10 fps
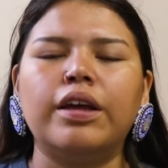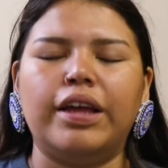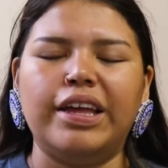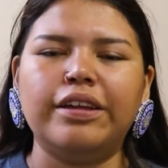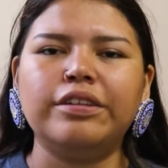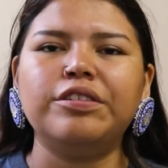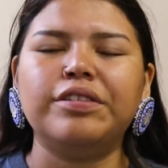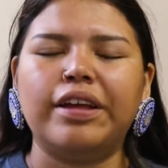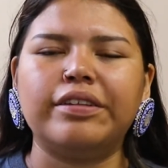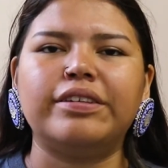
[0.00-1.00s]
In
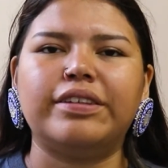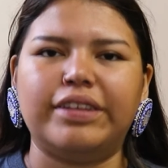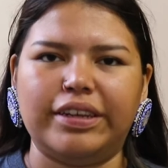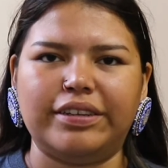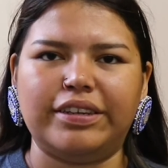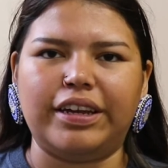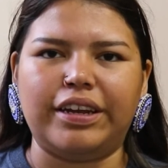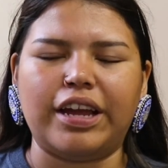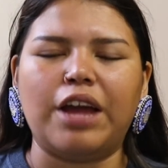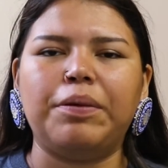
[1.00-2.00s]

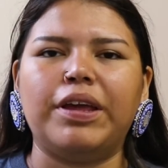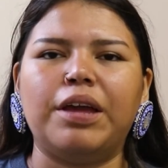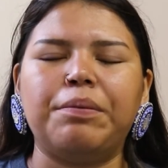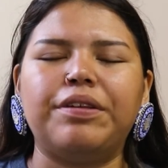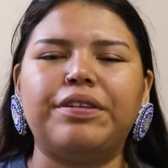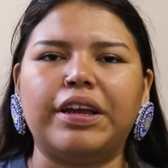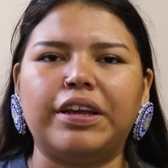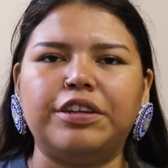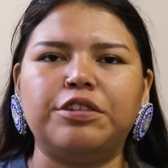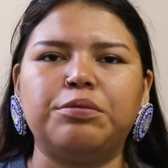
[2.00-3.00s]
2016, I became a
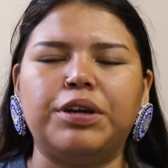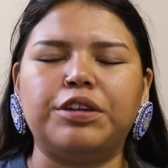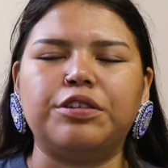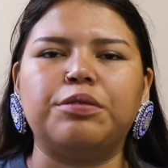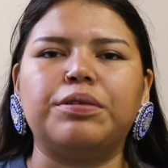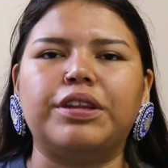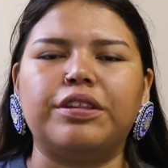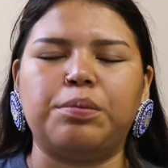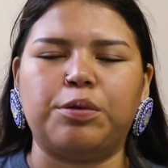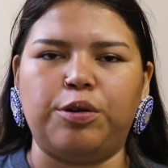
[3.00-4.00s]
second-year ranger within
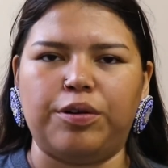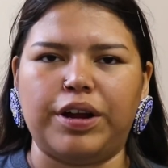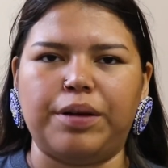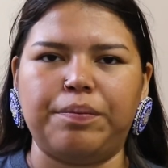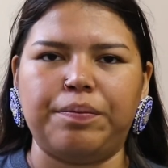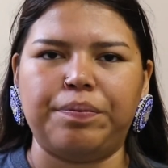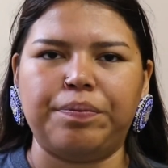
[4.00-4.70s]
the program.